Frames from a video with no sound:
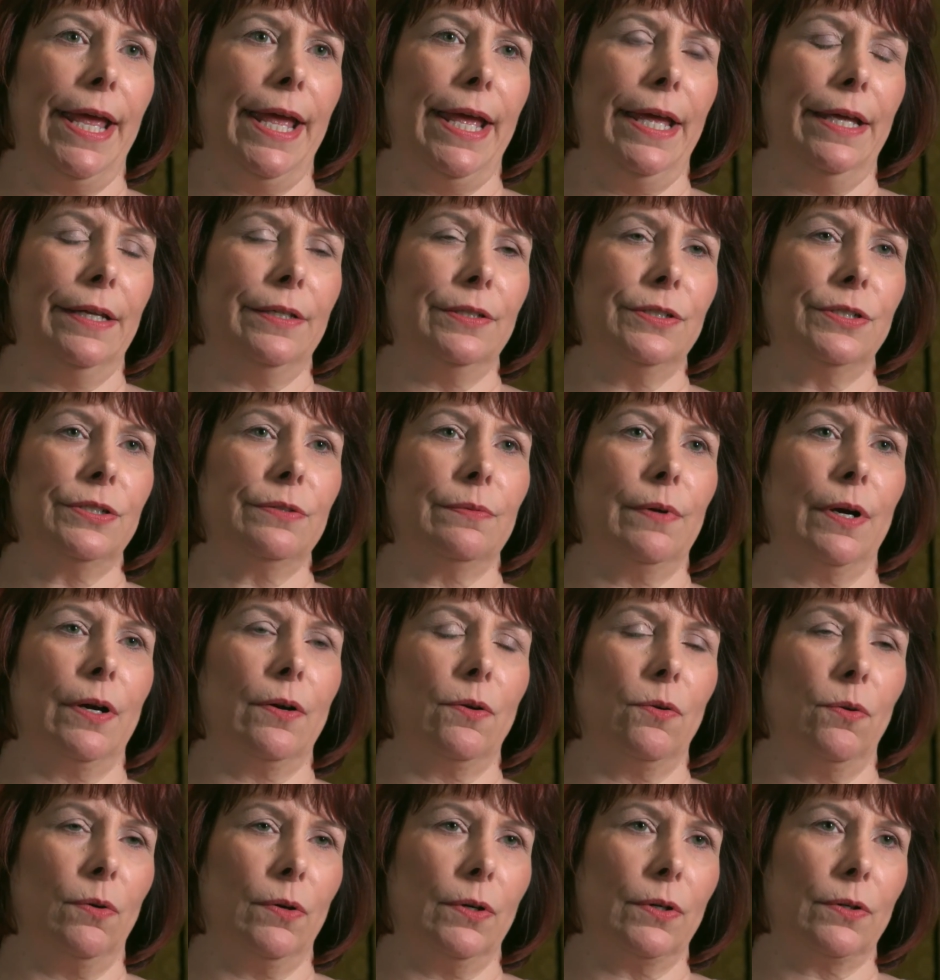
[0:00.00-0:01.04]
end to our
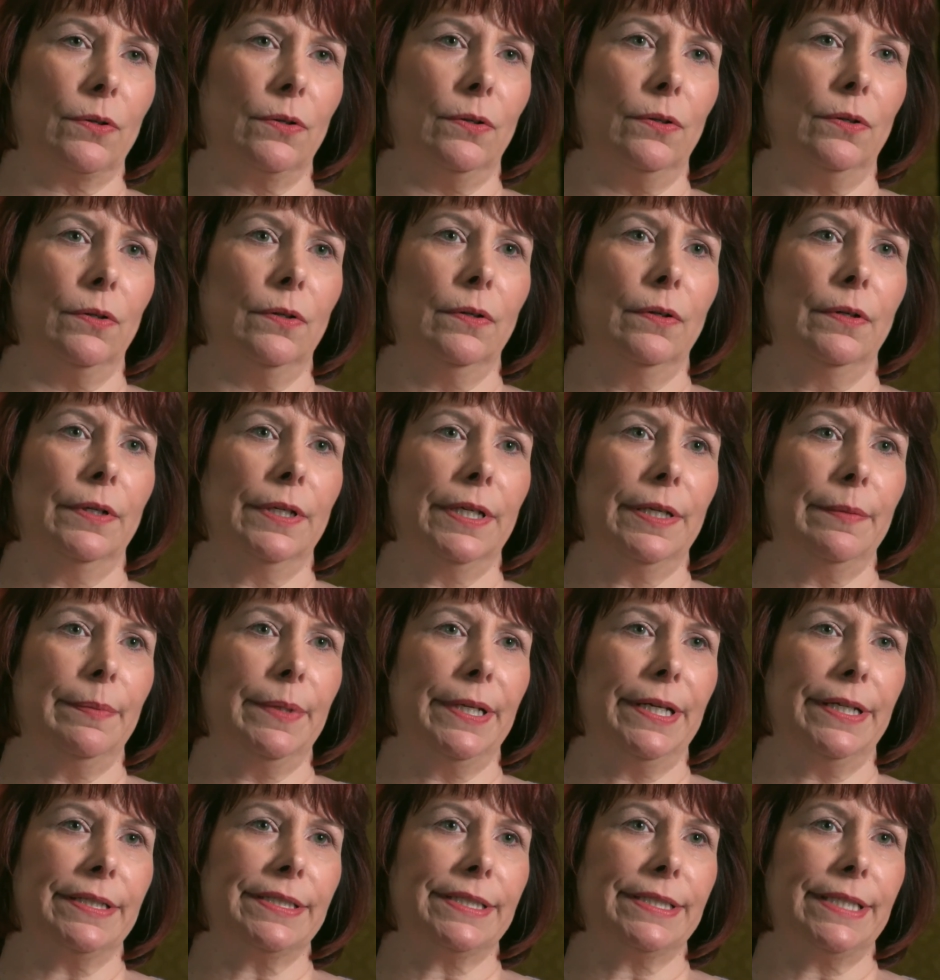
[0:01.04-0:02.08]
Oracle EBS